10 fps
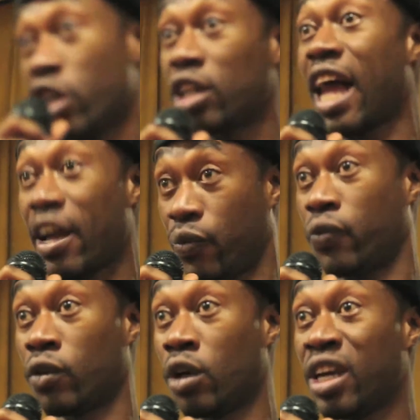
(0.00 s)
in your life,
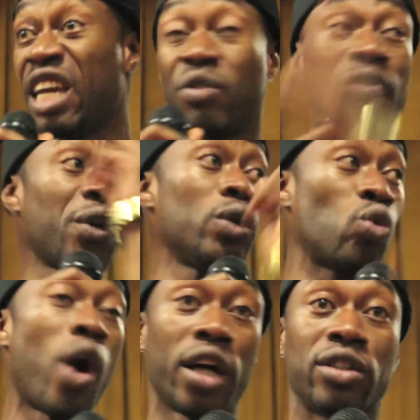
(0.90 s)
even if it was
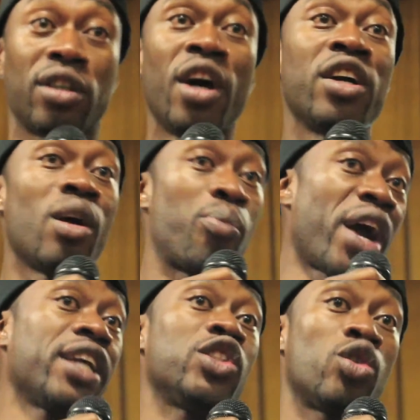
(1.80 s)
once, your
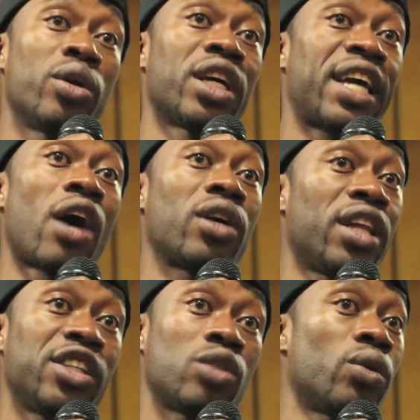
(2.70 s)
brain is doing the
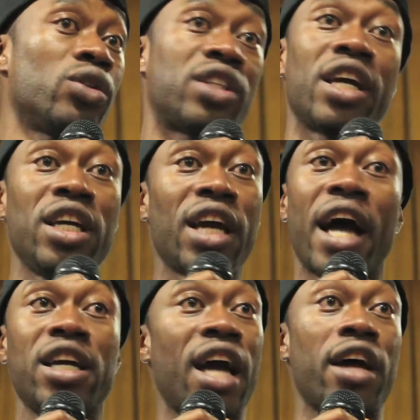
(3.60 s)
calculation when you say
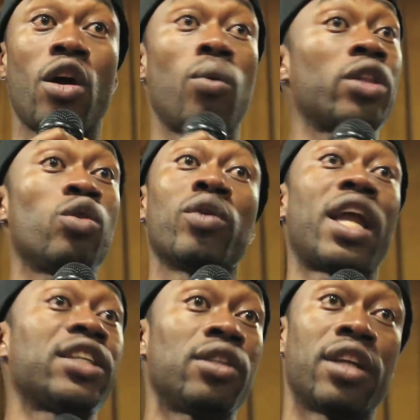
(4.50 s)
E-I-E-I-O, whether you
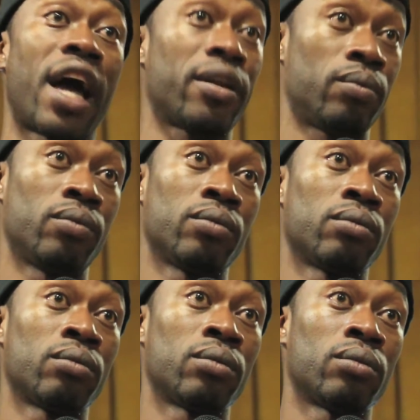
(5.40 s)
realize it or not.
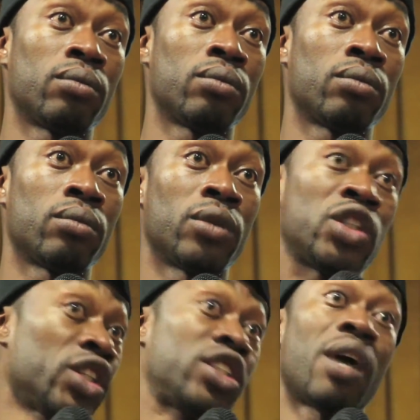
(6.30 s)

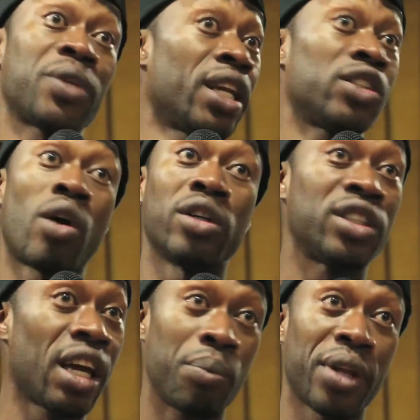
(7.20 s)
It's just something that's going
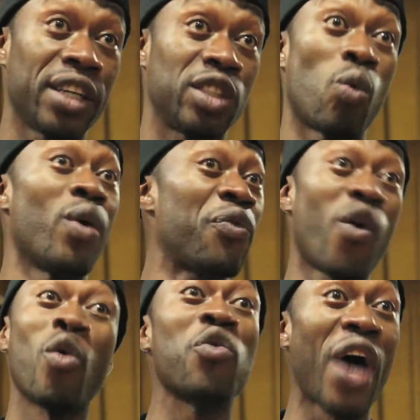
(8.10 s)
to take place, with
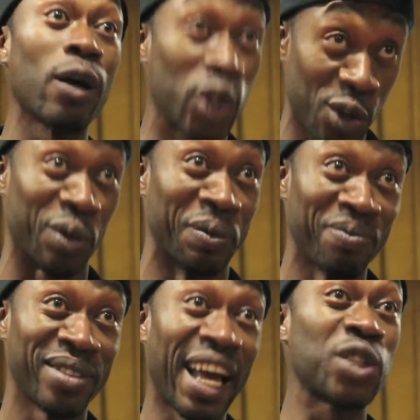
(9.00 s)
or without you.
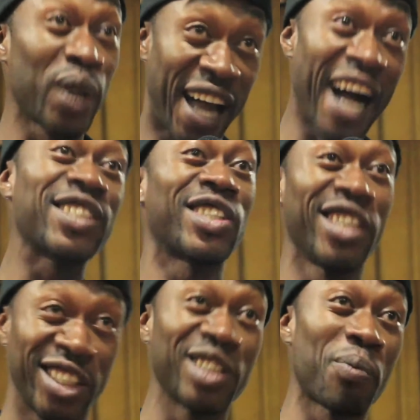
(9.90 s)
That's what
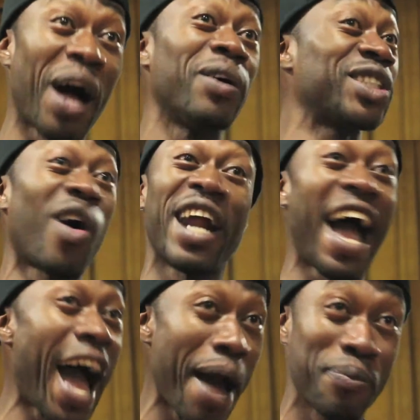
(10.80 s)
consciousness is about. It's going to
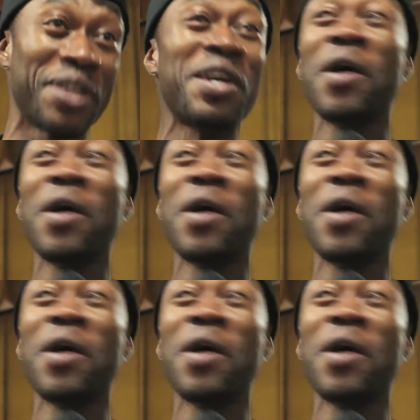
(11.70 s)
happen